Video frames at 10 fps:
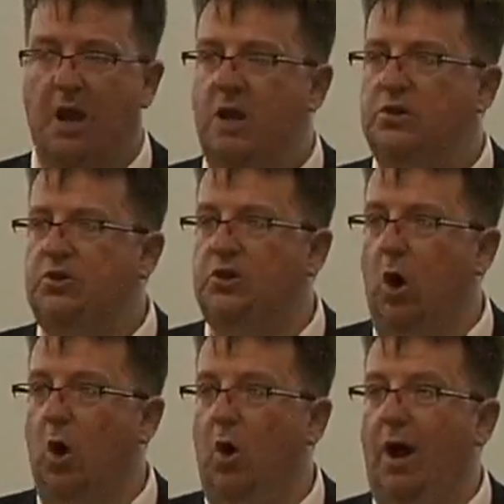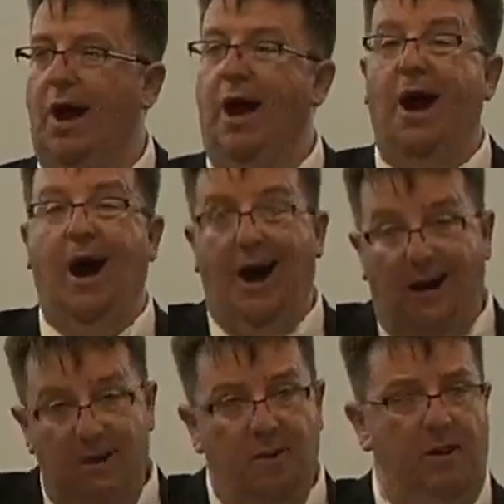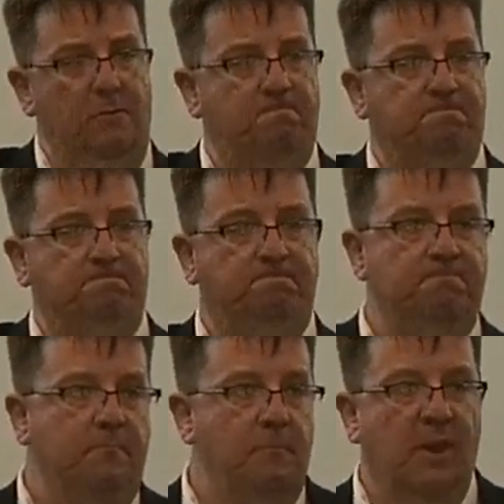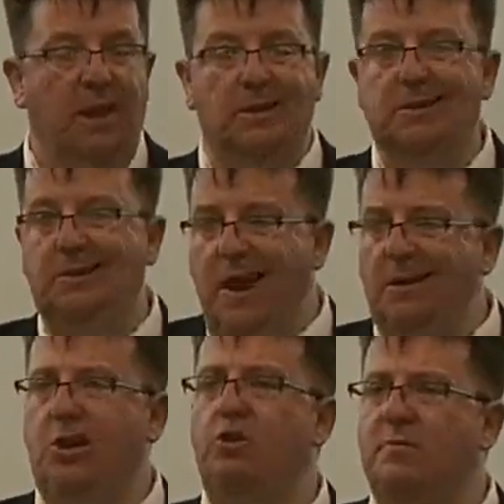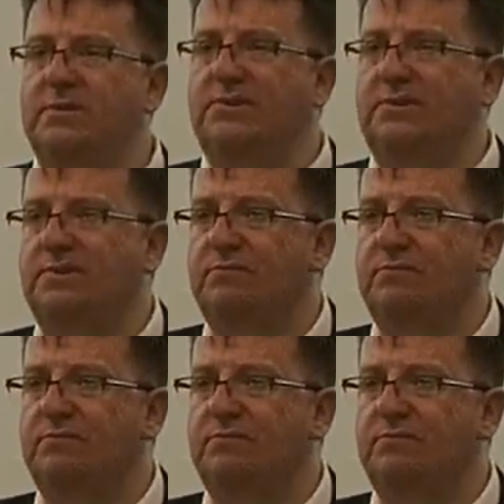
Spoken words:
So, animal, then humans,